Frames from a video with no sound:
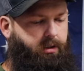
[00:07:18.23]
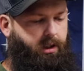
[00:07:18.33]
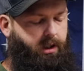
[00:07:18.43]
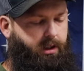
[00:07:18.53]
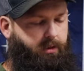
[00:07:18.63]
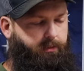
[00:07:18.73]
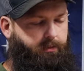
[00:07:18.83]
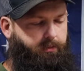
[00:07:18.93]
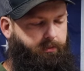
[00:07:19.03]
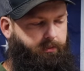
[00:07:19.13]
Uh,
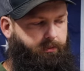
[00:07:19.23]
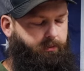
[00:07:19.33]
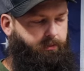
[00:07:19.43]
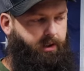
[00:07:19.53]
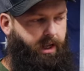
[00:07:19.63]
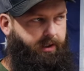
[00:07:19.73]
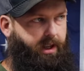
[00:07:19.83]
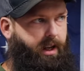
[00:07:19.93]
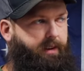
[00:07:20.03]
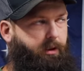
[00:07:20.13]
I
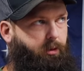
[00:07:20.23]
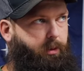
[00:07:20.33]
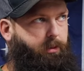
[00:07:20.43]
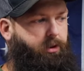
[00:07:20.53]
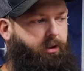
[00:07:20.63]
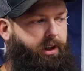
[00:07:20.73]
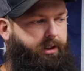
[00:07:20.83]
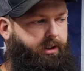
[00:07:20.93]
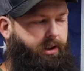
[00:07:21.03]
think if I remember correctly,